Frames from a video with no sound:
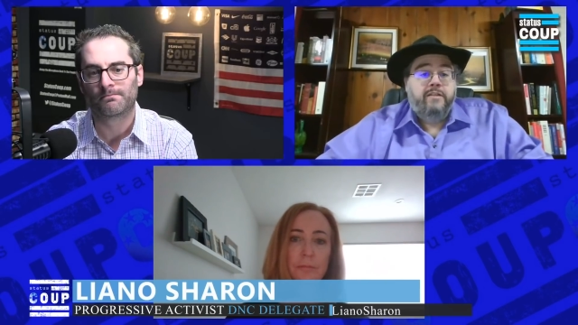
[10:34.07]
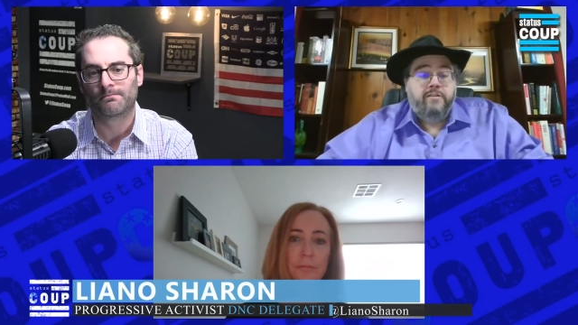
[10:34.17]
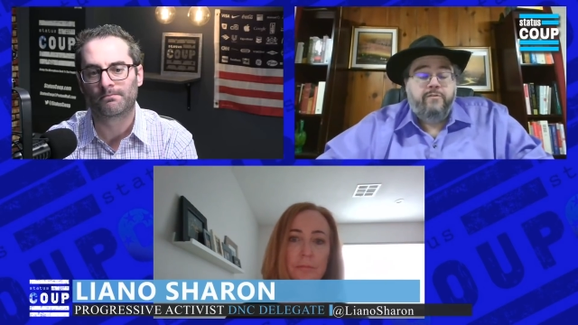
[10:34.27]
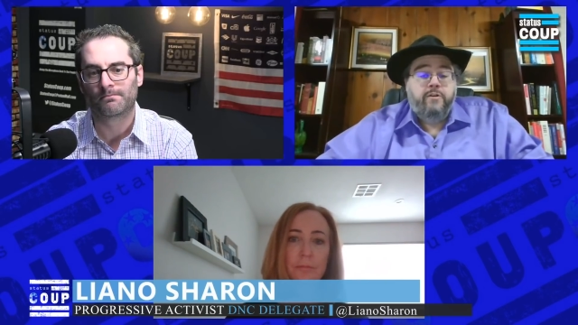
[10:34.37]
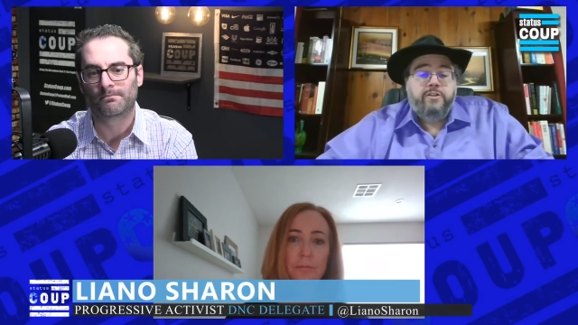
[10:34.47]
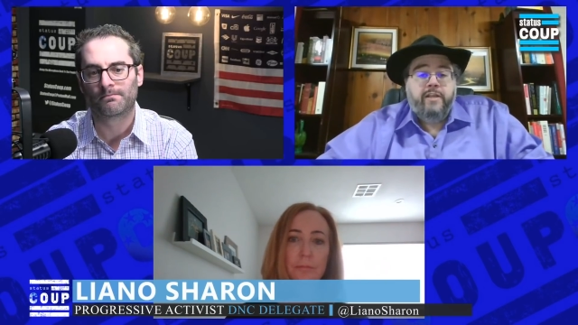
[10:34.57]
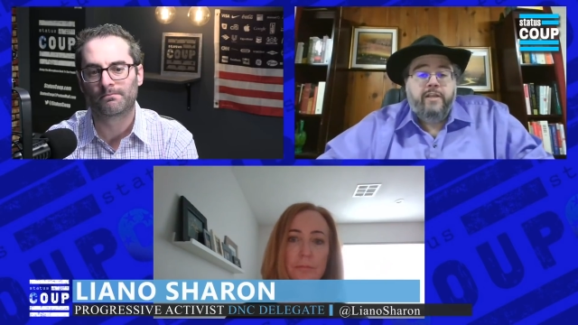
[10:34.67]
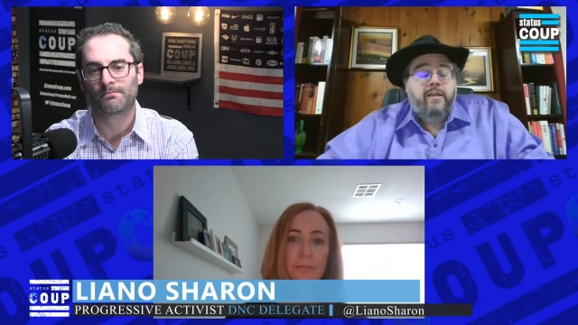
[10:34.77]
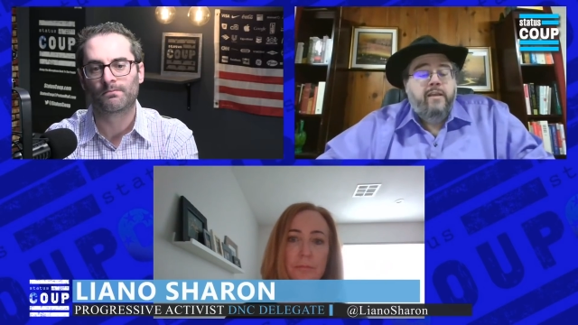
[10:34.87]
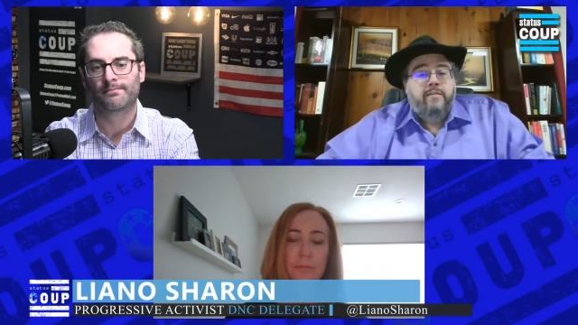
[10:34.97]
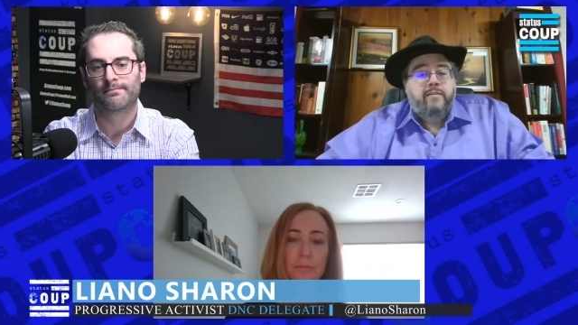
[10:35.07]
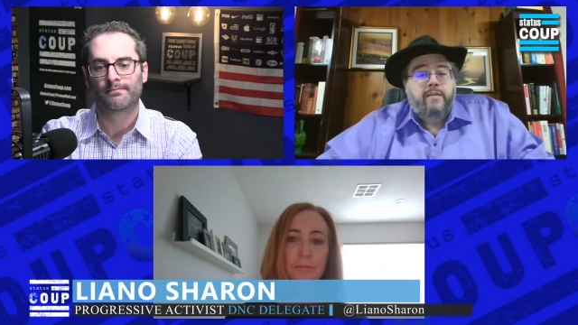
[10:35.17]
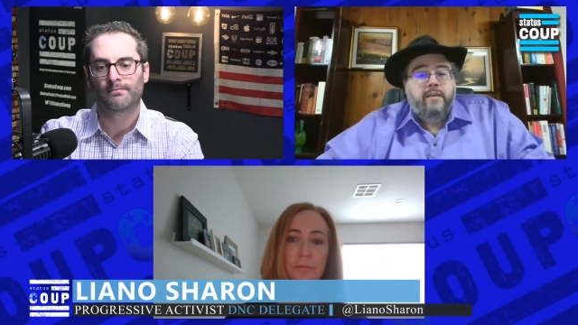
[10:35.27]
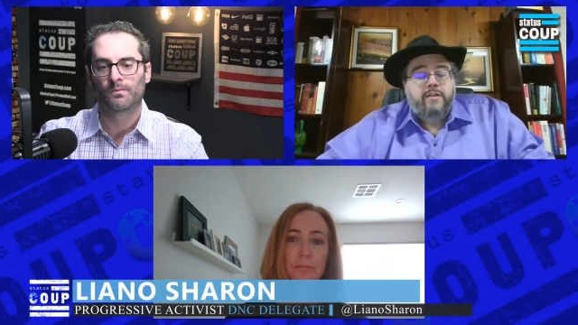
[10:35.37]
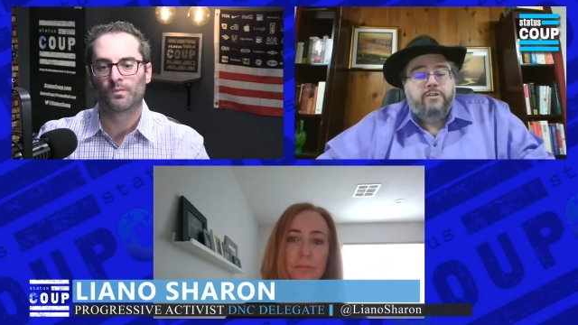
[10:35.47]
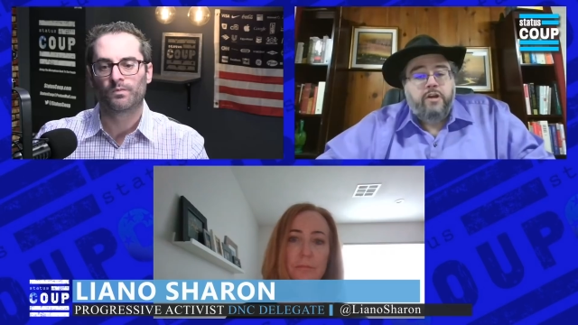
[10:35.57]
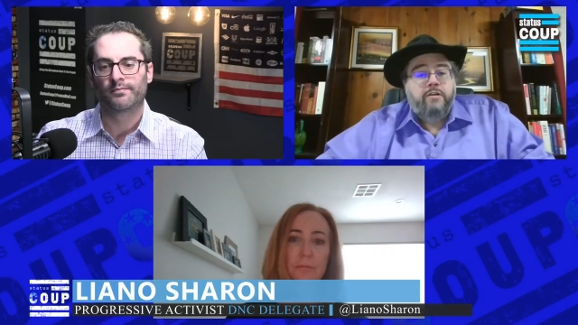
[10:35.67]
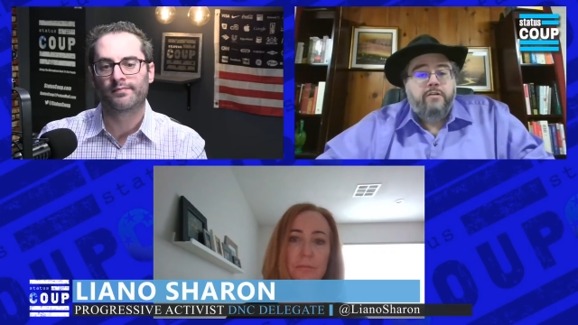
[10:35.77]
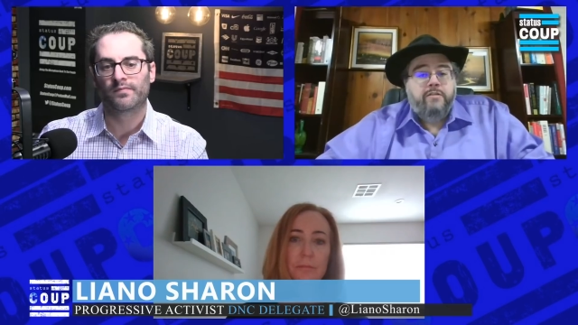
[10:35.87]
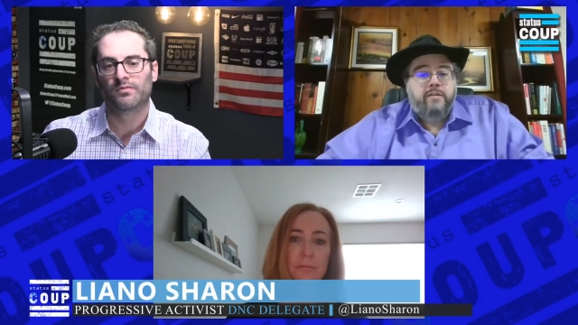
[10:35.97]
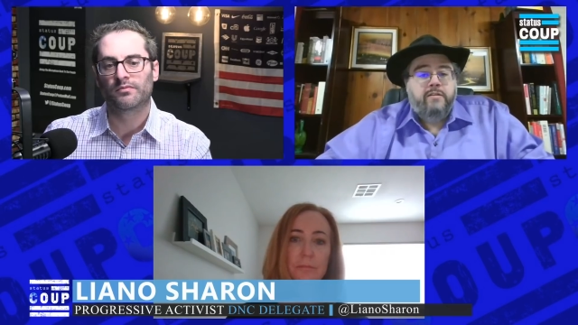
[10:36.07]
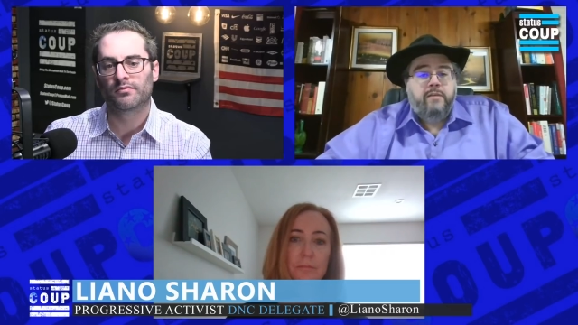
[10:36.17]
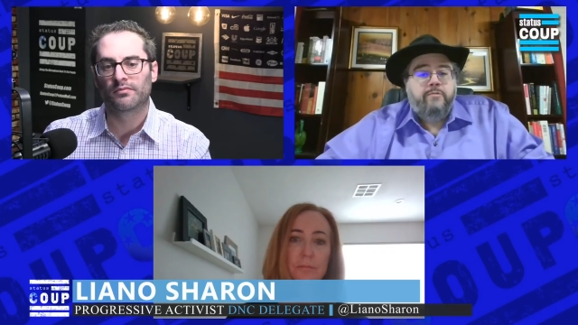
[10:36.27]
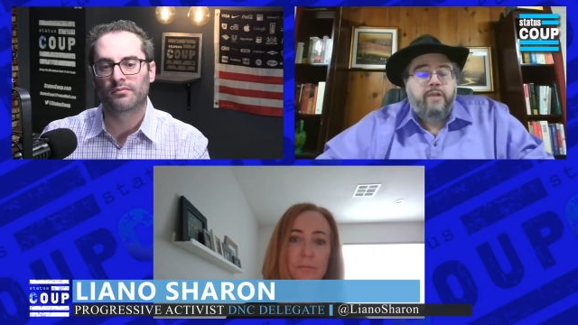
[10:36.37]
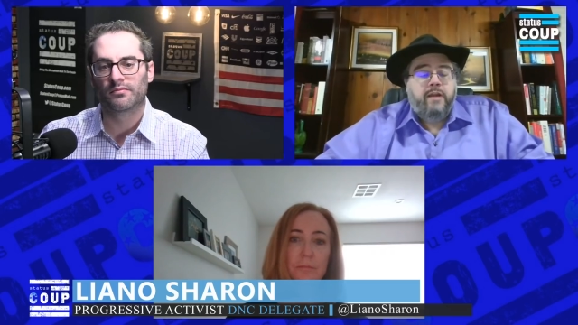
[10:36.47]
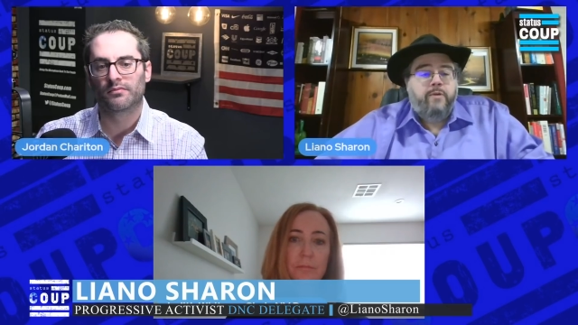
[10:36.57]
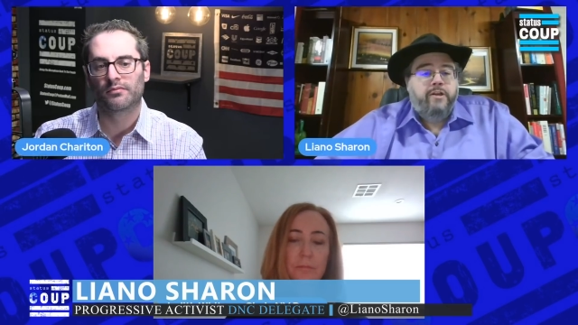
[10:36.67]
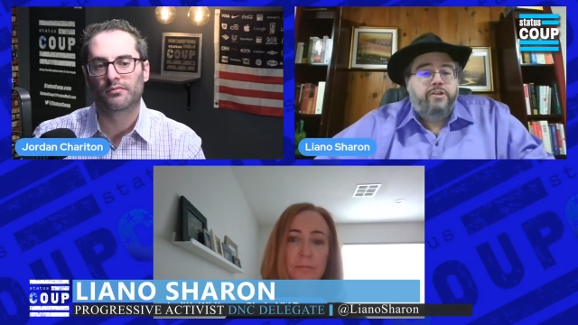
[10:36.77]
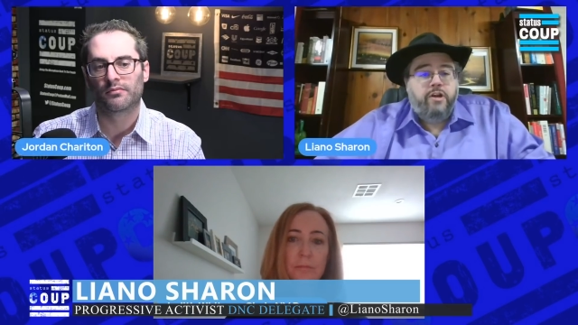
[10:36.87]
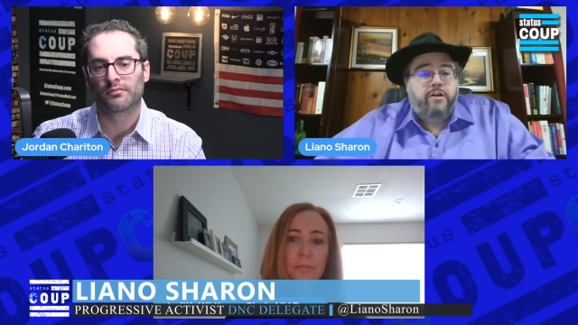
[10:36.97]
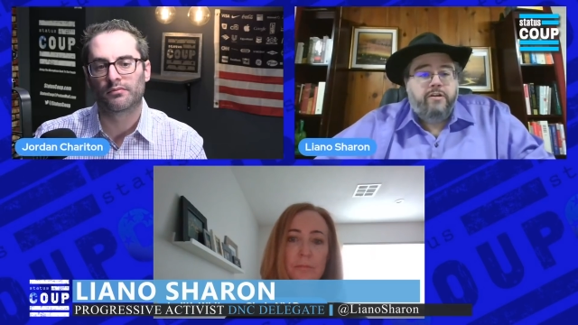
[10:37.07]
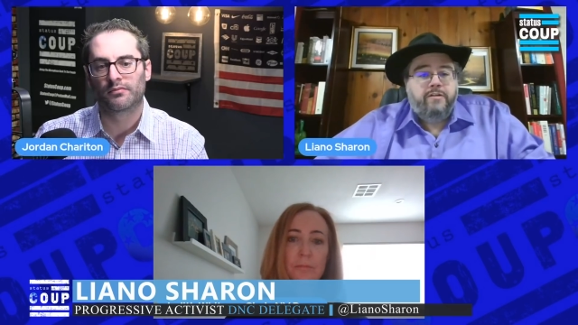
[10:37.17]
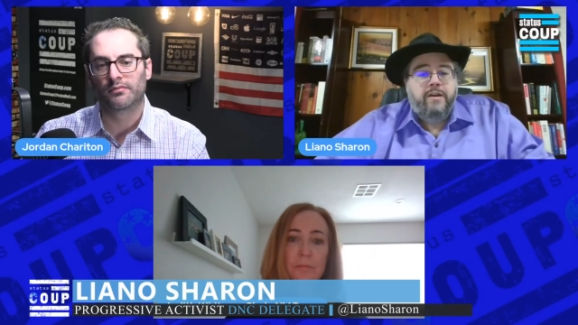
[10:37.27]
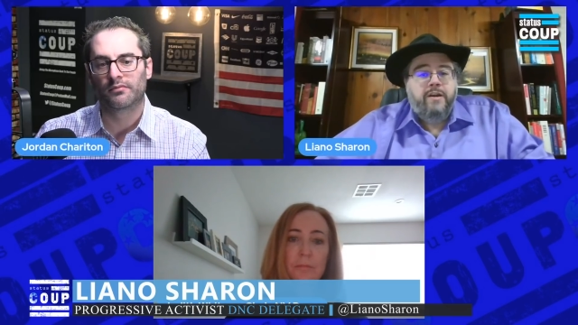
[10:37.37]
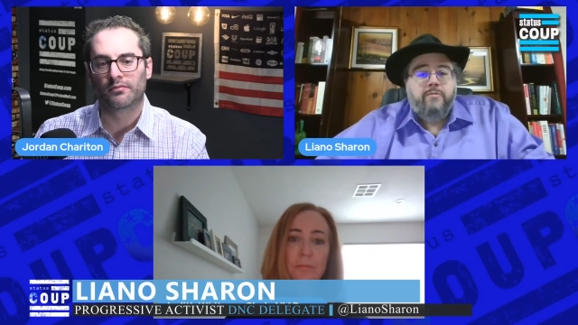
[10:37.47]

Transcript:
Speaker 1: Is unfortunately the uh, charter, the Democratic Party charter,